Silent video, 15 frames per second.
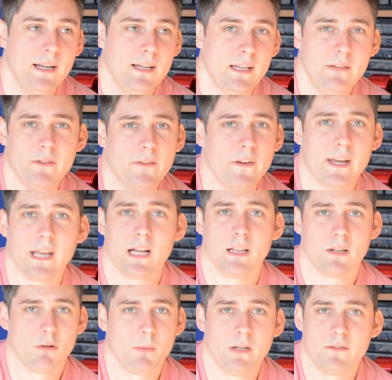Even if I get a
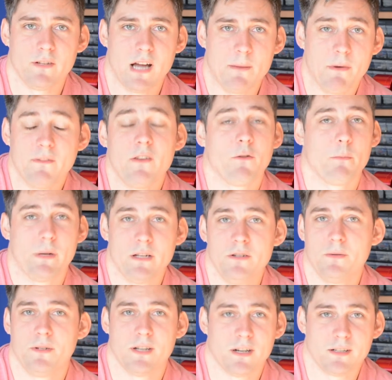little bit of time. I've never been
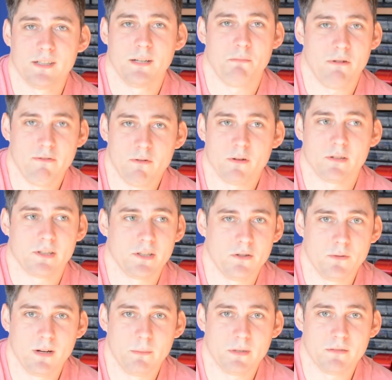to a dark site before,
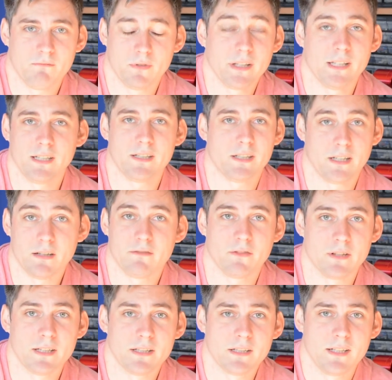so I'm really excited for
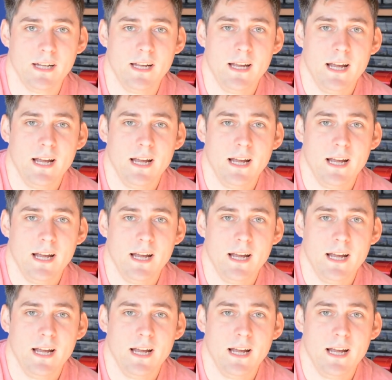this.